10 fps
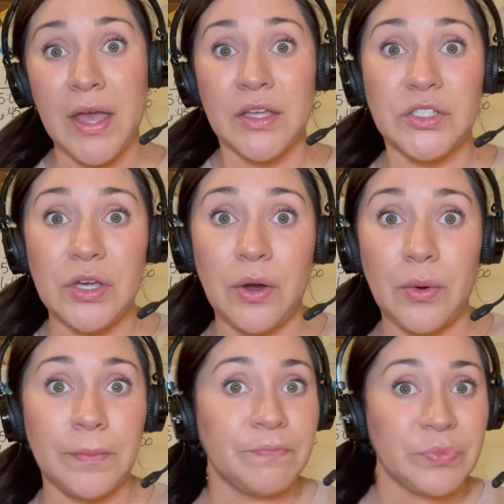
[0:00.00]

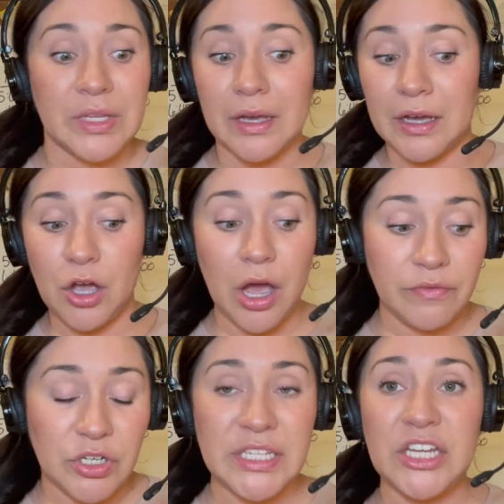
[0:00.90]
So
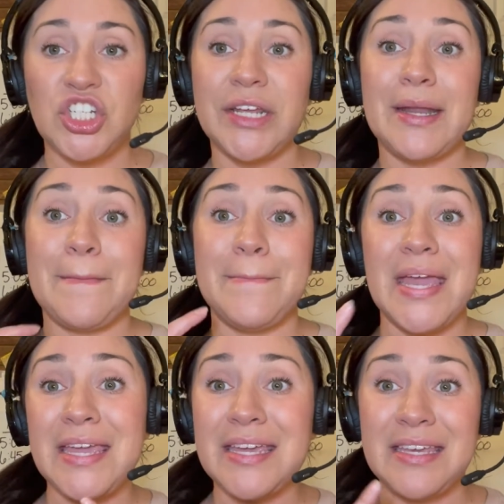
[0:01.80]
conversation,
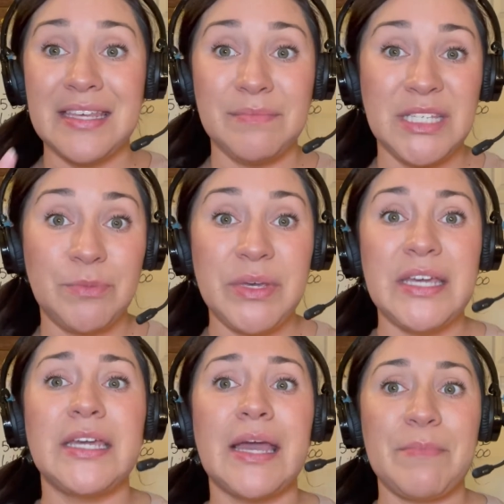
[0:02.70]
making them
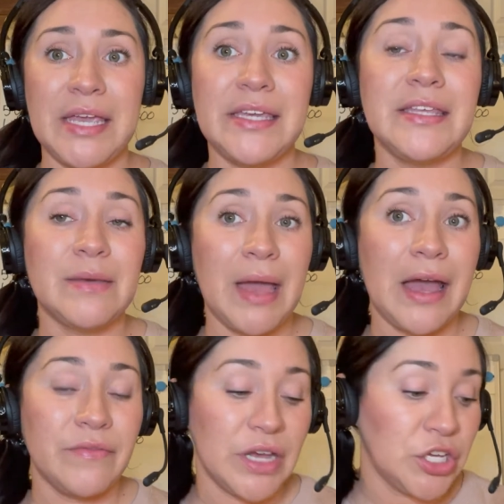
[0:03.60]
speak, making them
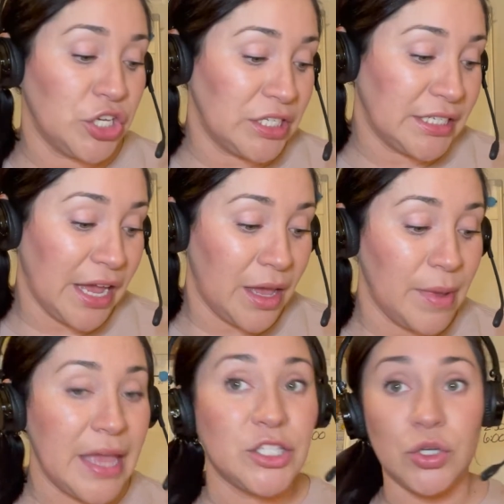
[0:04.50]
have a good time,
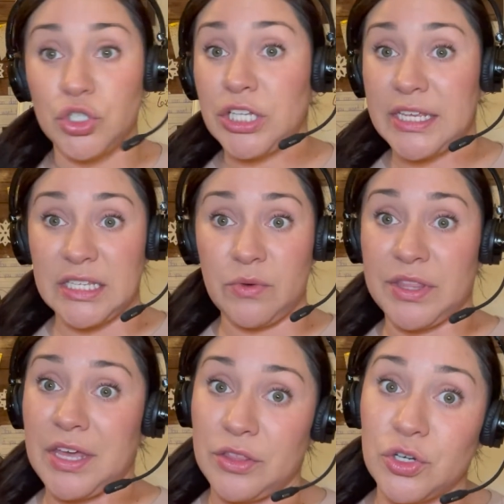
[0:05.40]
and socializing
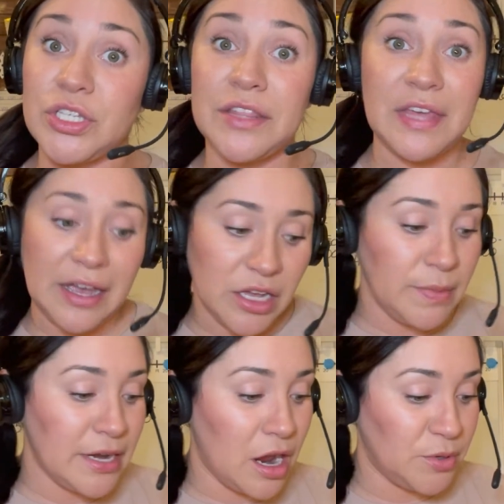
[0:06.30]
with others. That could
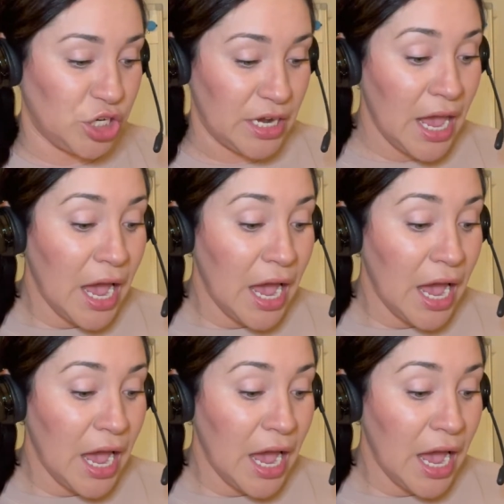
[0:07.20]
be an option.